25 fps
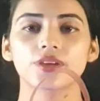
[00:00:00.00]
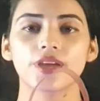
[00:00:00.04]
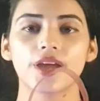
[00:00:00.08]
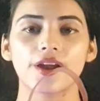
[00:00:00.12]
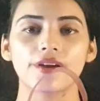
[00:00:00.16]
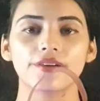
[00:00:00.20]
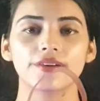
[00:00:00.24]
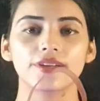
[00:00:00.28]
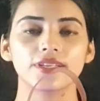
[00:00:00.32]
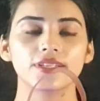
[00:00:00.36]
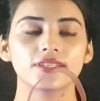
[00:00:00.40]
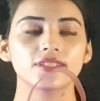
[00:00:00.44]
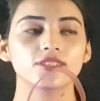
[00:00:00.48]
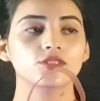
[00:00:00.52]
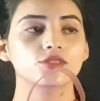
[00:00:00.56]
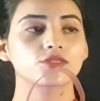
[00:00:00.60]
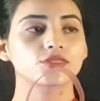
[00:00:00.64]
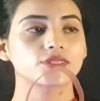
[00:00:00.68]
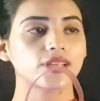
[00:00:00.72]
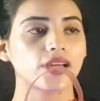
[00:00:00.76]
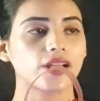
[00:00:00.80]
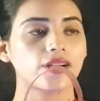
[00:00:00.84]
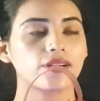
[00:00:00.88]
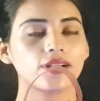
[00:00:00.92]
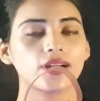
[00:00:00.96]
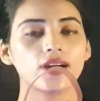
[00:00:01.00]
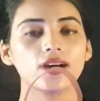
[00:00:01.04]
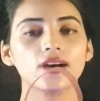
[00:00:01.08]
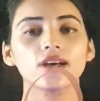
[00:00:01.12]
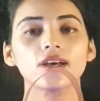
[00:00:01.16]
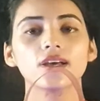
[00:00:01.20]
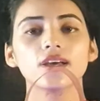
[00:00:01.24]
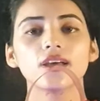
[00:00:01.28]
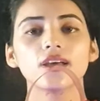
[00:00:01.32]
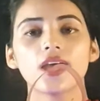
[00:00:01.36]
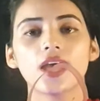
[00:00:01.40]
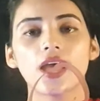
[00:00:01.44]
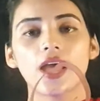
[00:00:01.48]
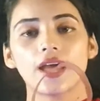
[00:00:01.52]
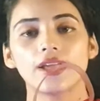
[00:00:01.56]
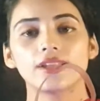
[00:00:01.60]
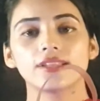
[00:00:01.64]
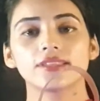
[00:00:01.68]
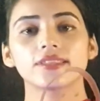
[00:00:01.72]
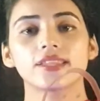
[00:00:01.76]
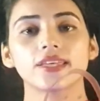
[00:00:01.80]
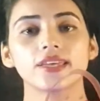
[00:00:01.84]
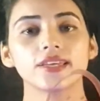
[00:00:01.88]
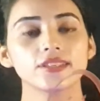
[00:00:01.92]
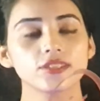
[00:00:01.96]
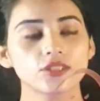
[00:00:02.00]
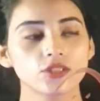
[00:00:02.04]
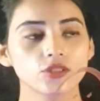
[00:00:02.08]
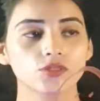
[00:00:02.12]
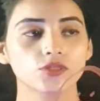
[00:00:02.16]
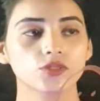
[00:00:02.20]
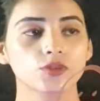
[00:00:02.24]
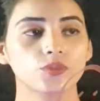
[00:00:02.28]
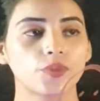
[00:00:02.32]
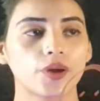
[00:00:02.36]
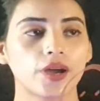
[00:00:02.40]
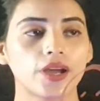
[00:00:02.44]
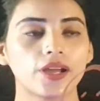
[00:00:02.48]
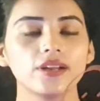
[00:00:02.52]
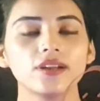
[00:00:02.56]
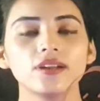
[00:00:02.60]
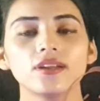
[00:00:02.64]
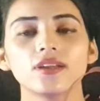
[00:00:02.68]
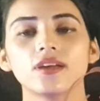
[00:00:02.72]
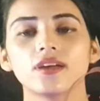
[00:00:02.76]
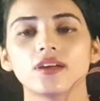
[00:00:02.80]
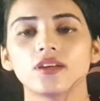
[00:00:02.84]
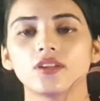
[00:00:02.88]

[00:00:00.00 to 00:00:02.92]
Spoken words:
Karen to Sarah and then to Zubair?